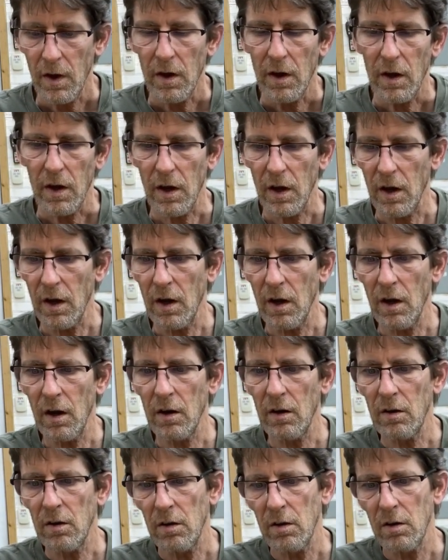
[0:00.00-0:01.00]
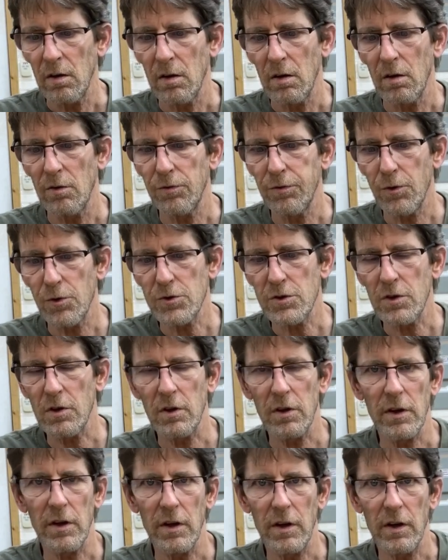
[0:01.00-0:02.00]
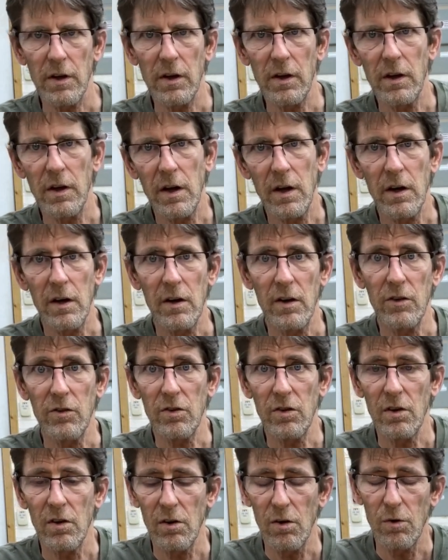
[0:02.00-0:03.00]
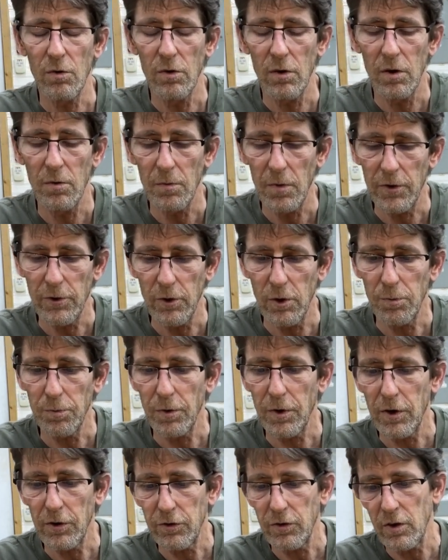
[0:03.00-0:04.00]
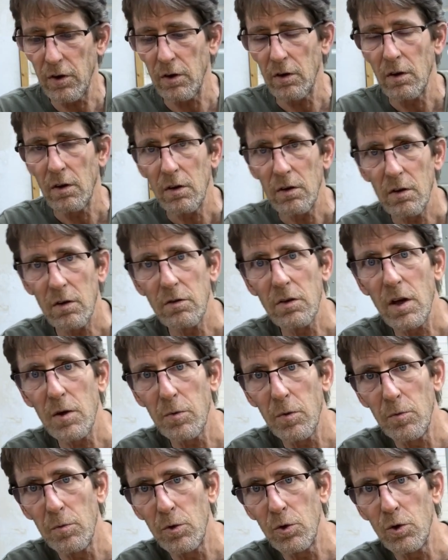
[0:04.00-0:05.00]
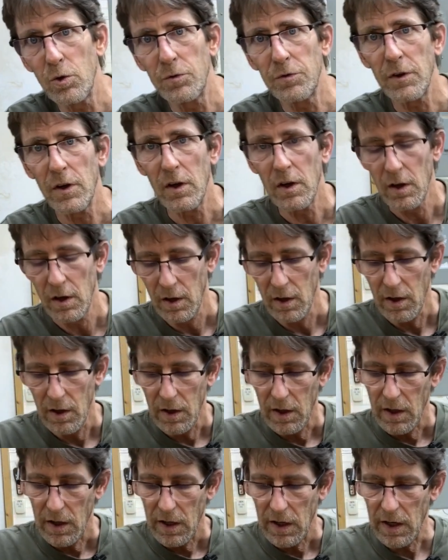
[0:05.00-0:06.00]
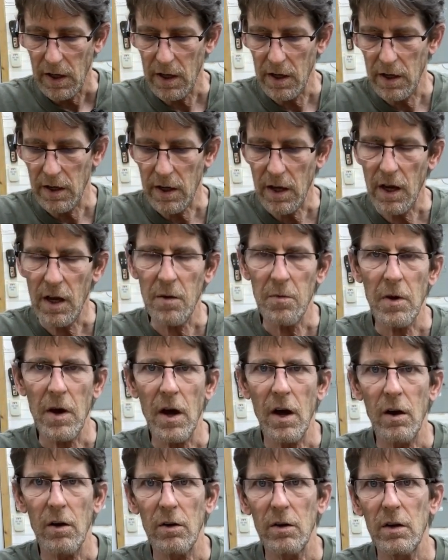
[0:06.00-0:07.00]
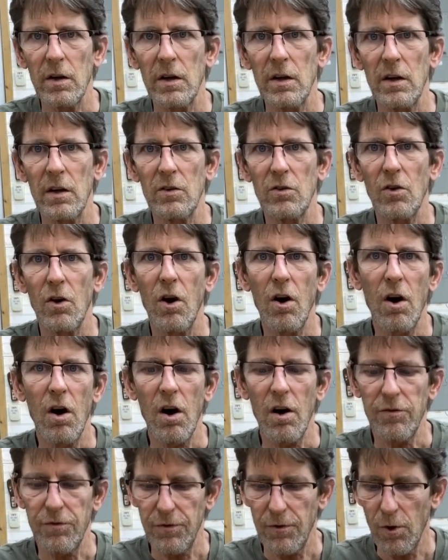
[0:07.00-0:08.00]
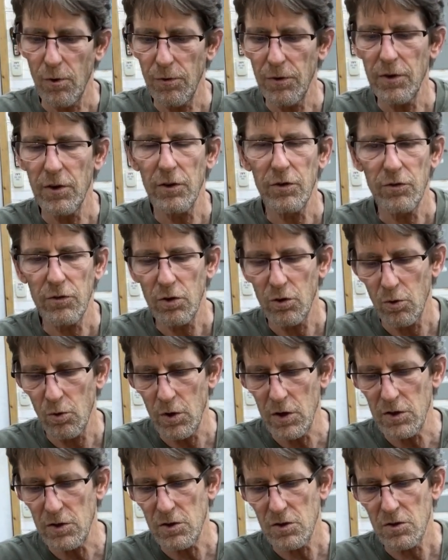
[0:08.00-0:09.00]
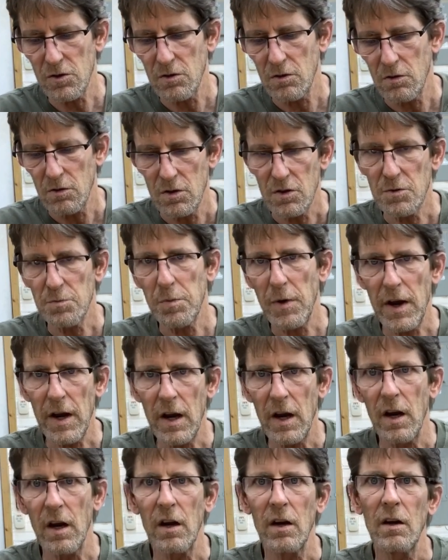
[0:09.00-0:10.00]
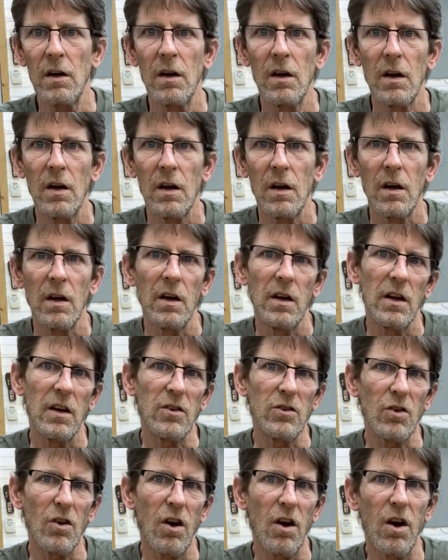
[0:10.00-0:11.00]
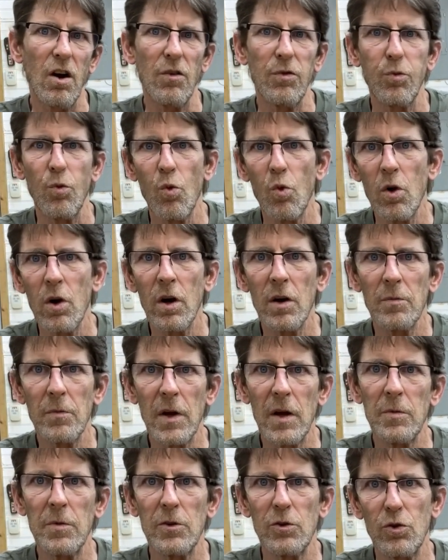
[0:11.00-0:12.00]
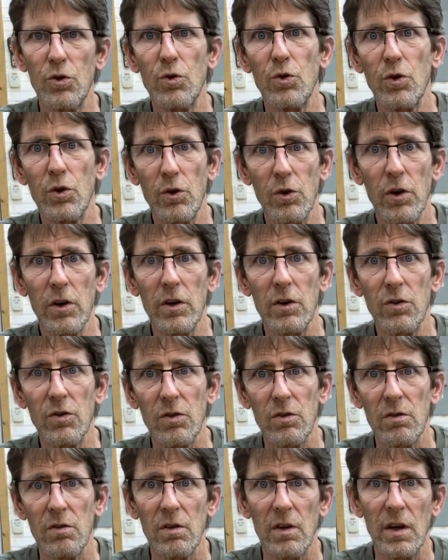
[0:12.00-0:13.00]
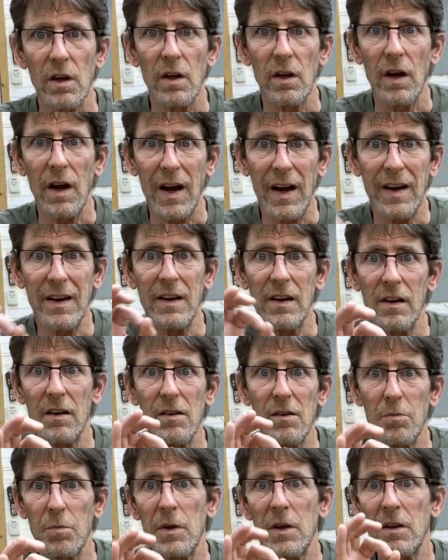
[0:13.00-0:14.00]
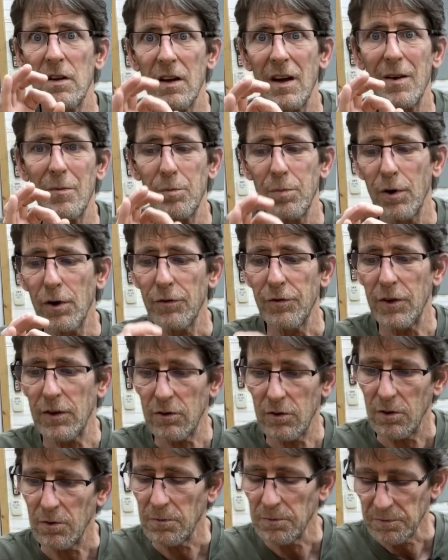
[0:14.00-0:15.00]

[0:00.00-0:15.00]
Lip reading: And unfortunately, I had an incident over at my drill press and the table moved and it came out and it's off over this 2 inch span. It's off 1, maybe 2 degrees. And I need it to be dead perfect.